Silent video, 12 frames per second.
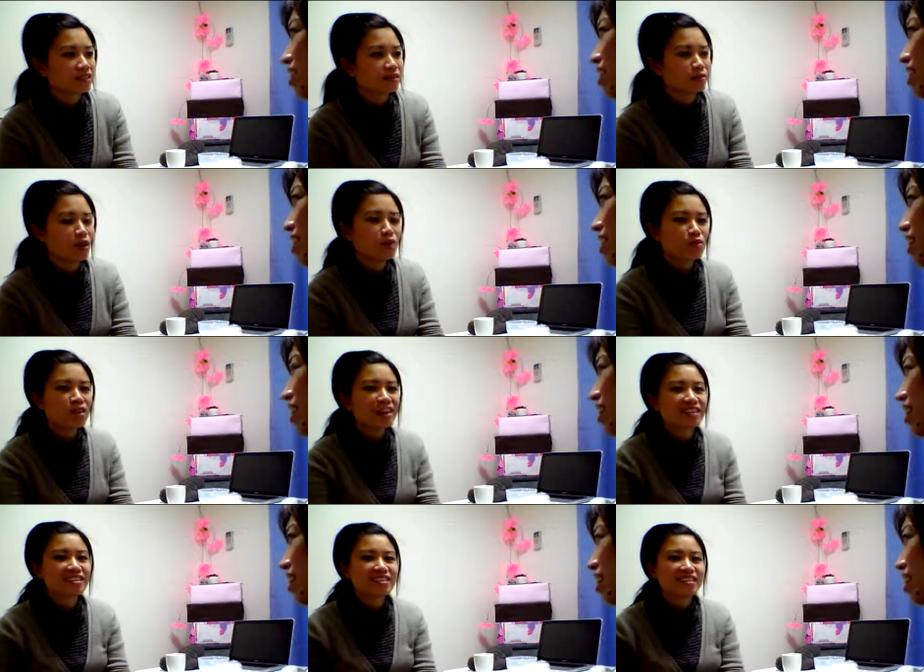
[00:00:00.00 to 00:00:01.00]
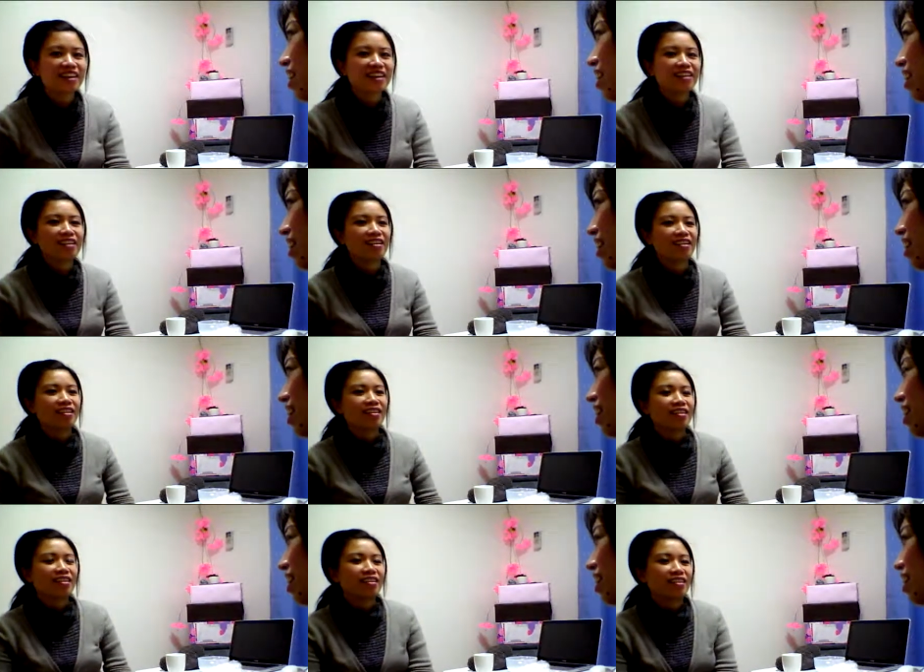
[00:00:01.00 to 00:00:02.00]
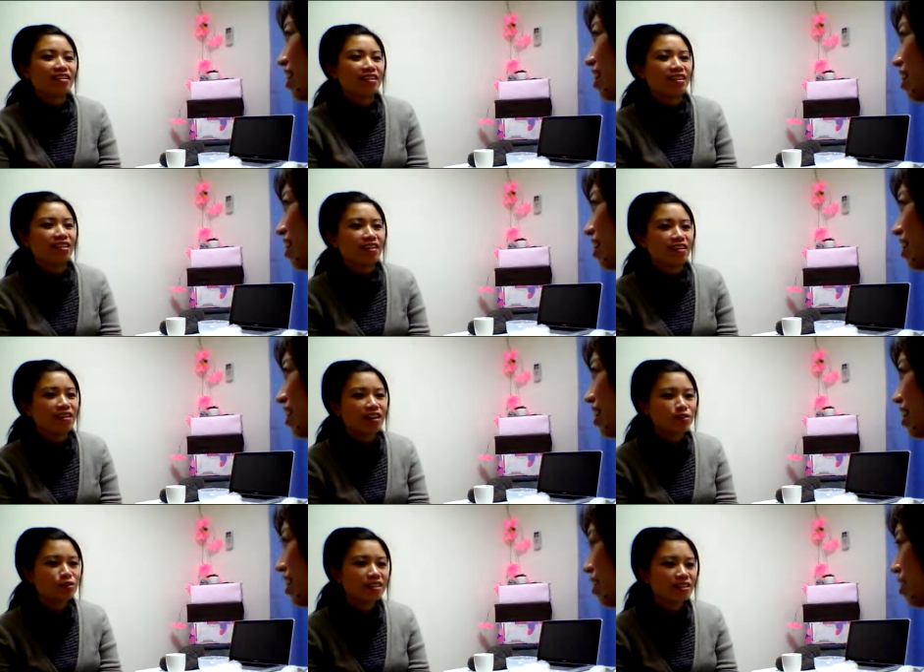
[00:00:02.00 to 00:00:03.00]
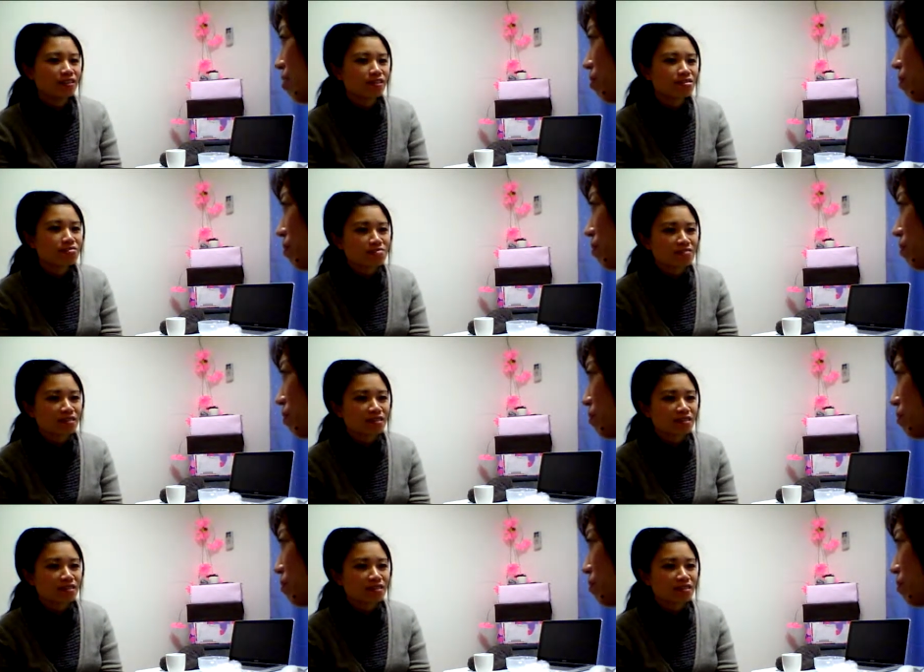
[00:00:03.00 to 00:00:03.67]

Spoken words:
What will I say? I will tell them